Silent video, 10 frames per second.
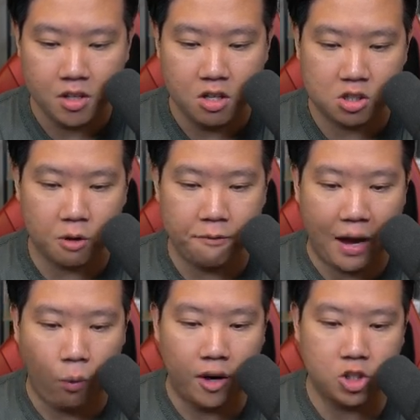So if
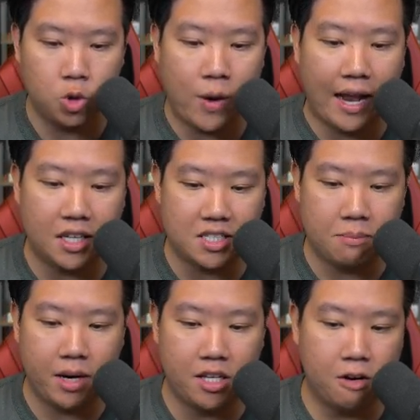I want to rally
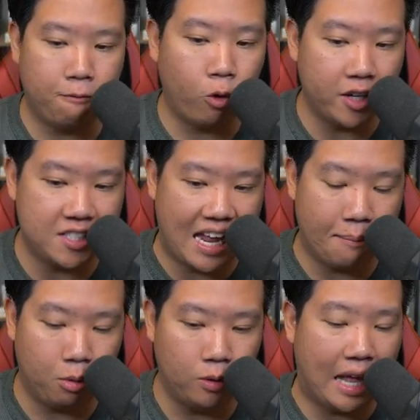somebody in here, for
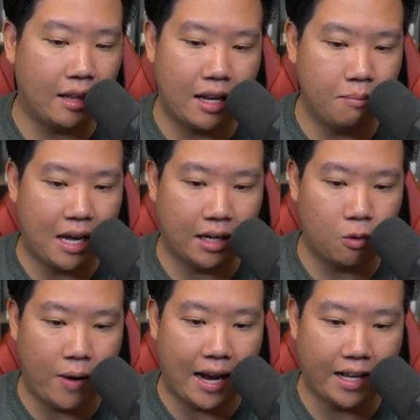example, now I'm not going to
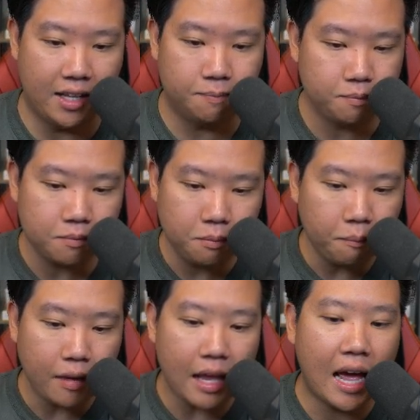rally it.
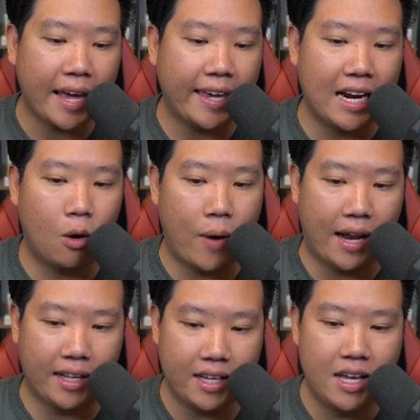I cannot
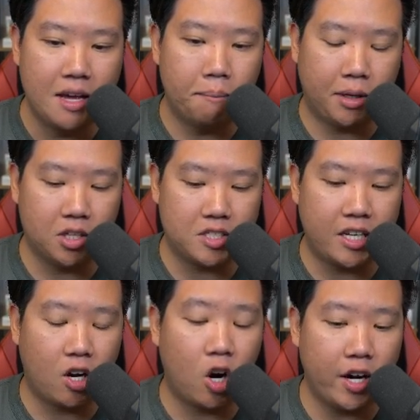rally because
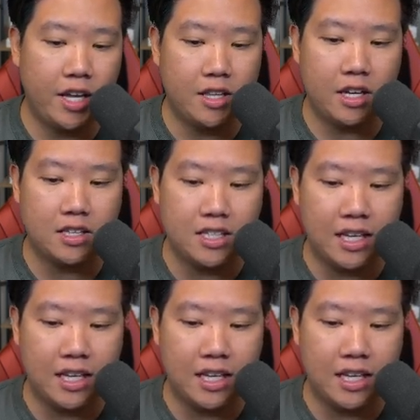they are in the